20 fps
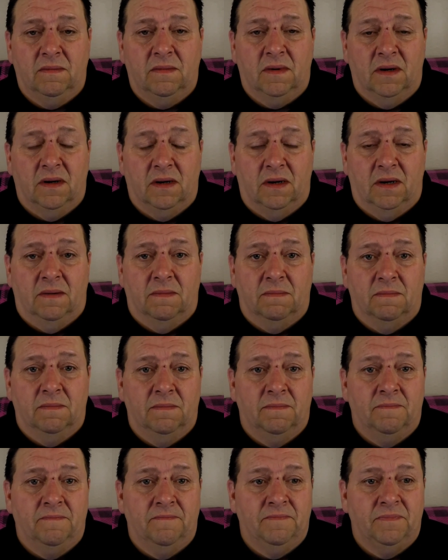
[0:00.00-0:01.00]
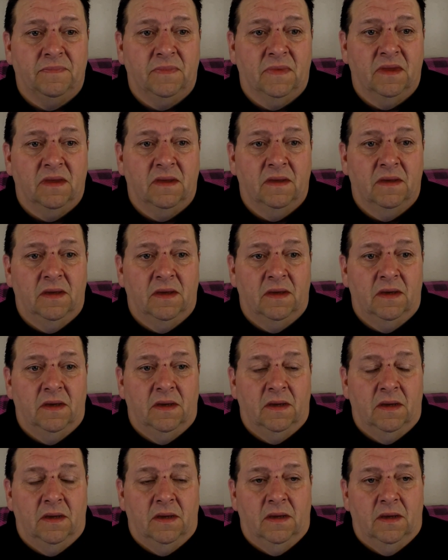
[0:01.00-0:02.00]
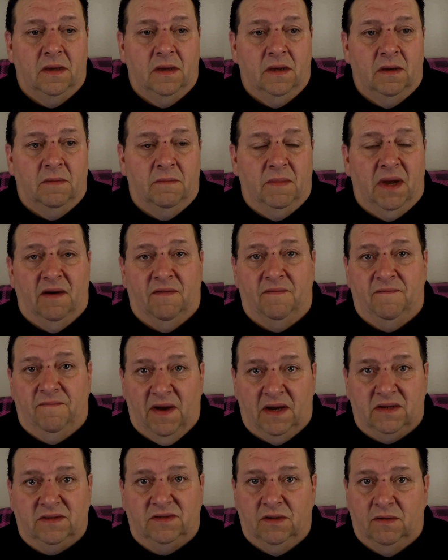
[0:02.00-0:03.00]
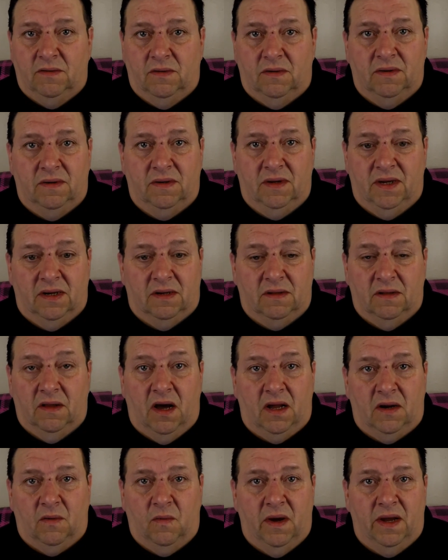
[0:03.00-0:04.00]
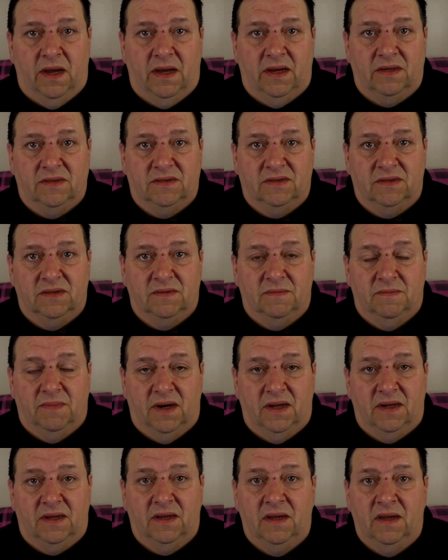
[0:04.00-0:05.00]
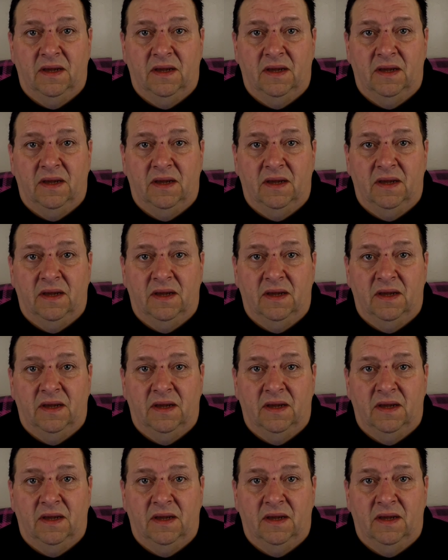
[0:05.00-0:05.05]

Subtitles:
affect you in a lot of ways. But